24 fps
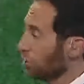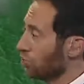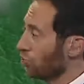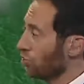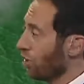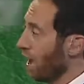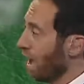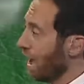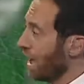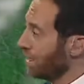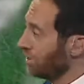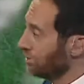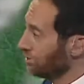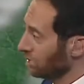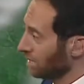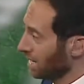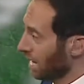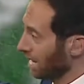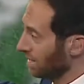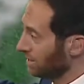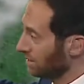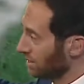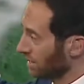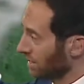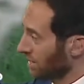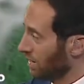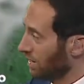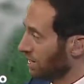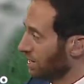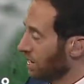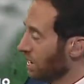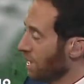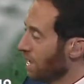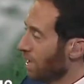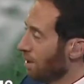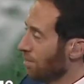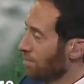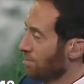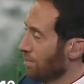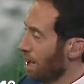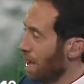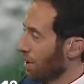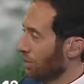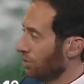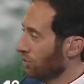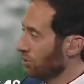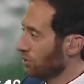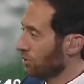dry. There's an isolated
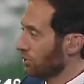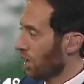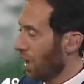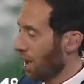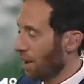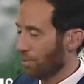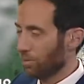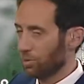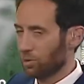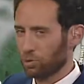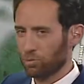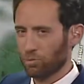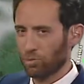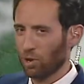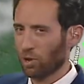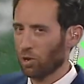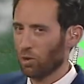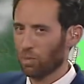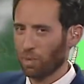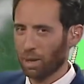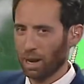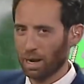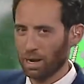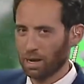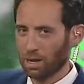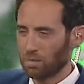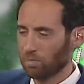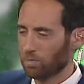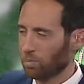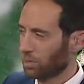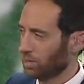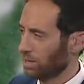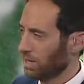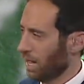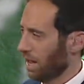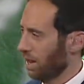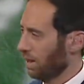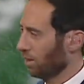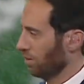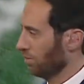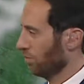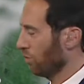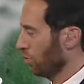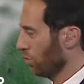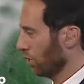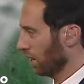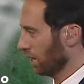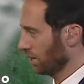mountaintop sprinkle, but I didn't put that in the
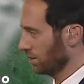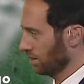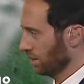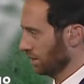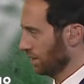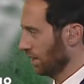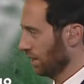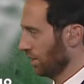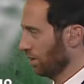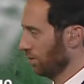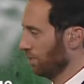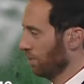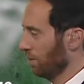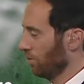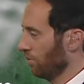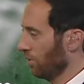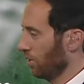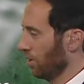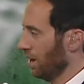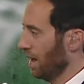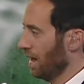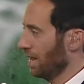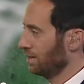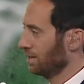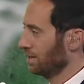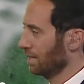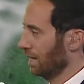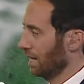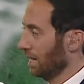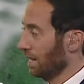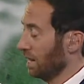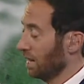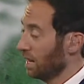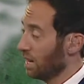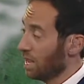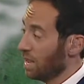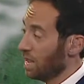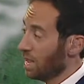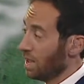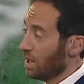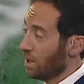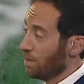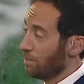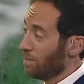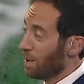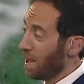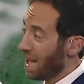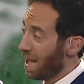forecast. I think it'll be very isolated.
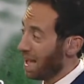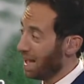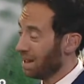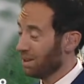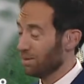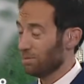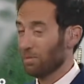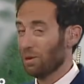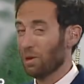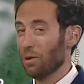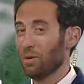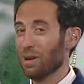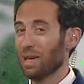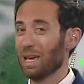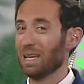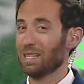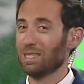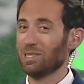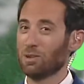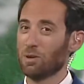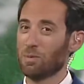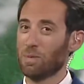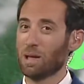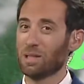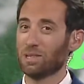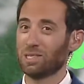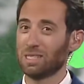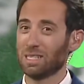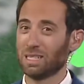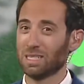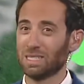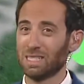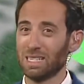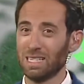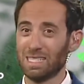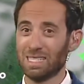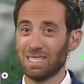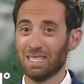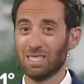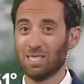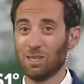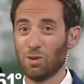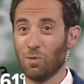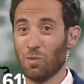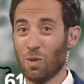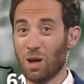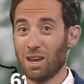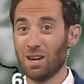But we only get to about 60,
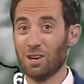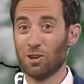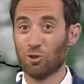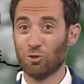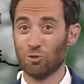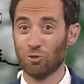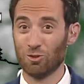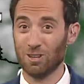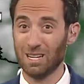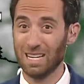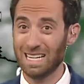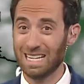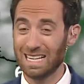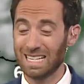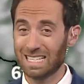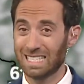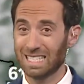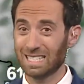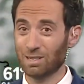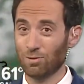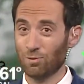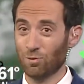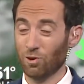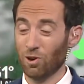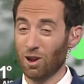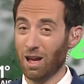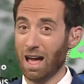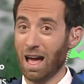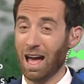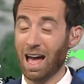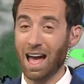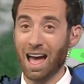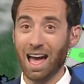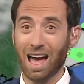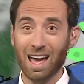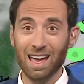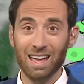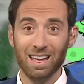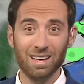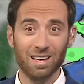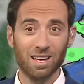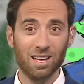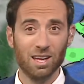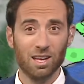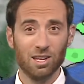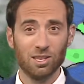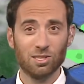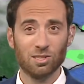61 degrees for a high.
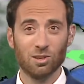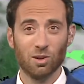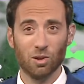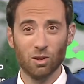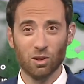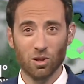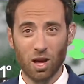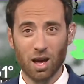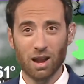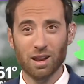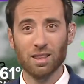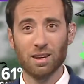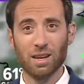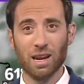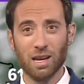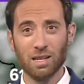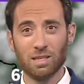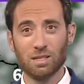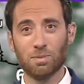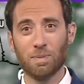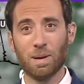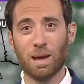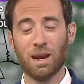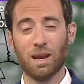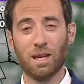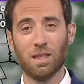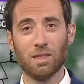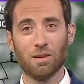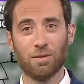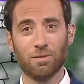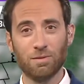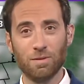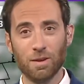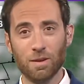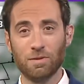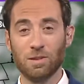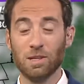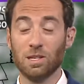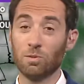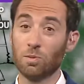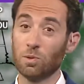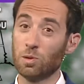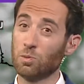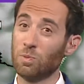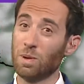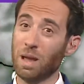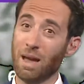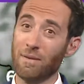So a lot of the day spent in the 50s,
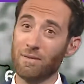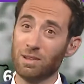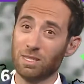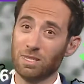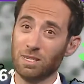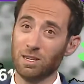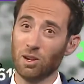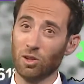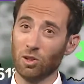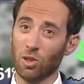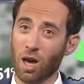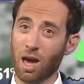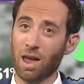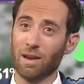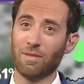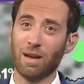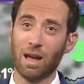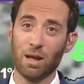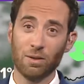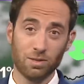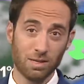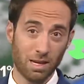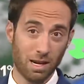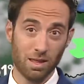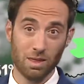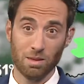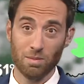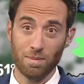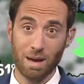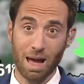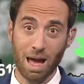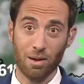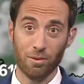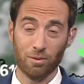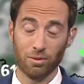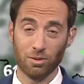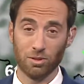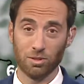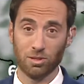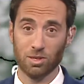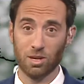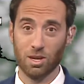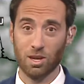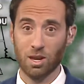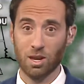which we haven't seen a lot of outside of the mountains